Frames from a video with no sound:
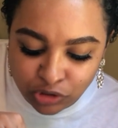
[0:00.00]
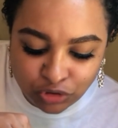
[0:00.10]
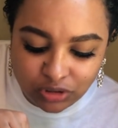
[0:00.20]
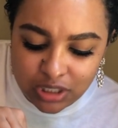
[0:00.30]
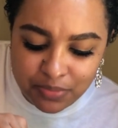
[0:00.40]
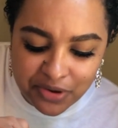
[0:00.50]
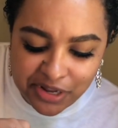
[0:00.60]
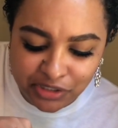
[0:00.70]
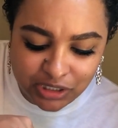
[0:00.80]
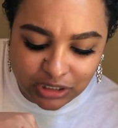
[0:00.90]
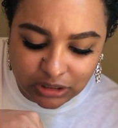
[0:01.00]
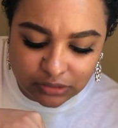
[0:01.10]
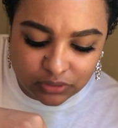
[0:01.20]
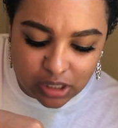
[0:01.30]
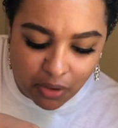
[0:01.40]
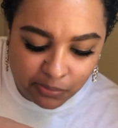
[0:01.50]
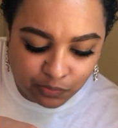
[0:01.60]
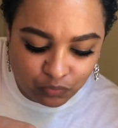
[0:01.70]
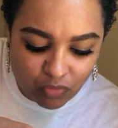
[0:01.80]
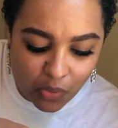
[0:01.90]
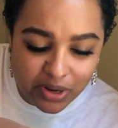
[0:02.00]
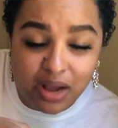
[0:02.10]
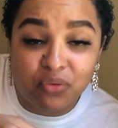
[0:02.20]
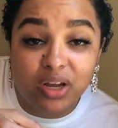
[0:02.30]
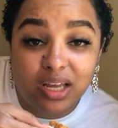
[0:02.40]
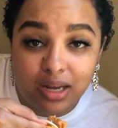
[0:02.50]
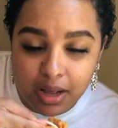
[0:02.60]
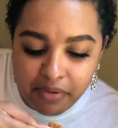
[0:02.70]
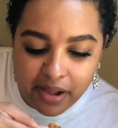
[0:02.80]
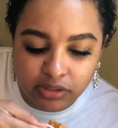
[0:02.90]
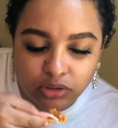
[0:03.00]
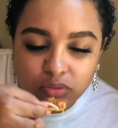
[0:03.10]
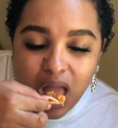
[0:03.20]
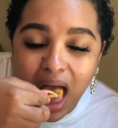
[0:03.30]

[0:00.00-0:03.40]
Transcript: she used to keep her nails done and everything with that red nail polish.